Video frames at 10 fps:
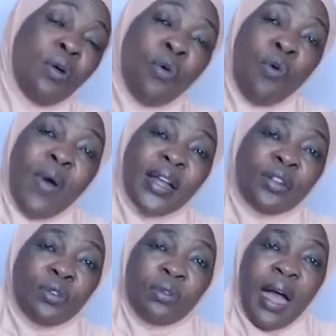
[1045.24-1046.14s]
who
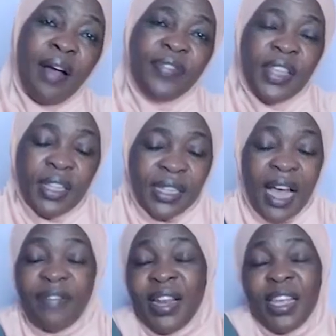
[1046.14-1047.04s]
want to have this, I
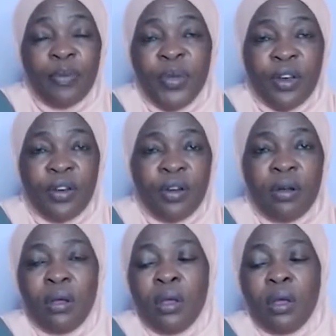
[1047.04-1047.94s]
have a link
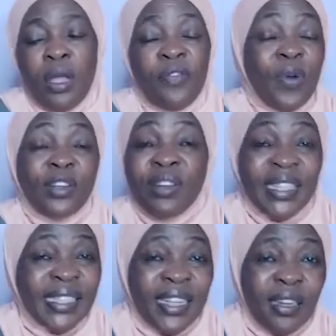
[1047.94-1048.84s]
below. If you want to
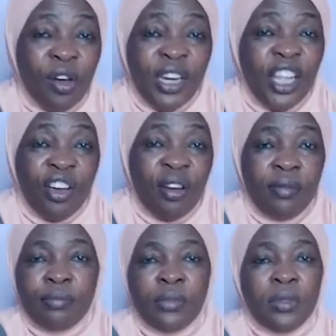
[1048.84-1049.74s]
listen audio,
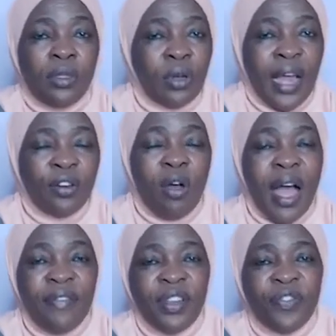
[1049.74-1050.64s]
you can go
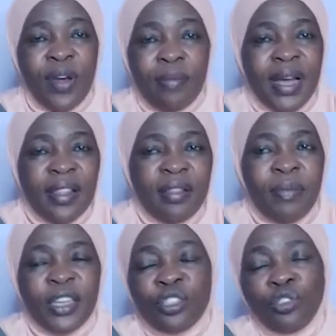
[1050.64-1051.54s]
have it for 1 month.
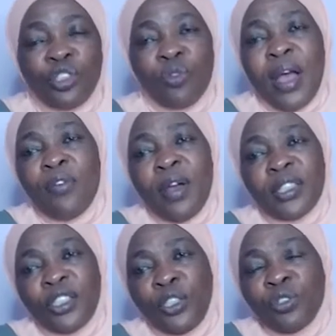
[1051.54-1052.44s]
Make sure you are
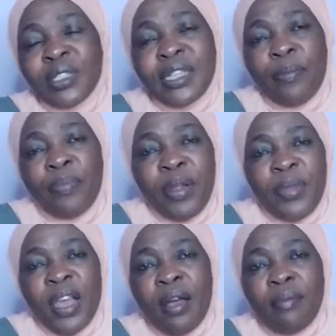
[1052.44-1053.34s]
choosing a
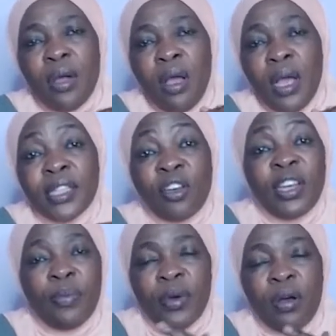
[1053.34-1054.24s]
premium. It's
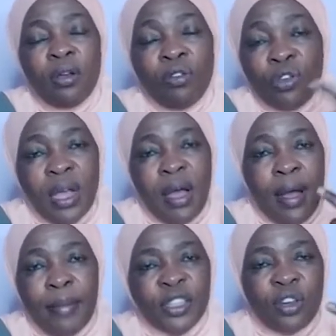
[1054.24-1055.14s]
Audible,
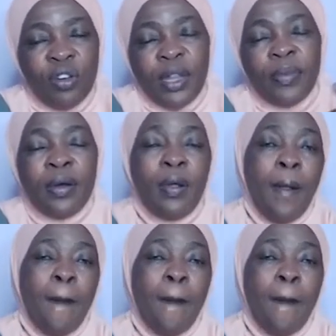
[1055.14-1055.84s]
Amazon Audible.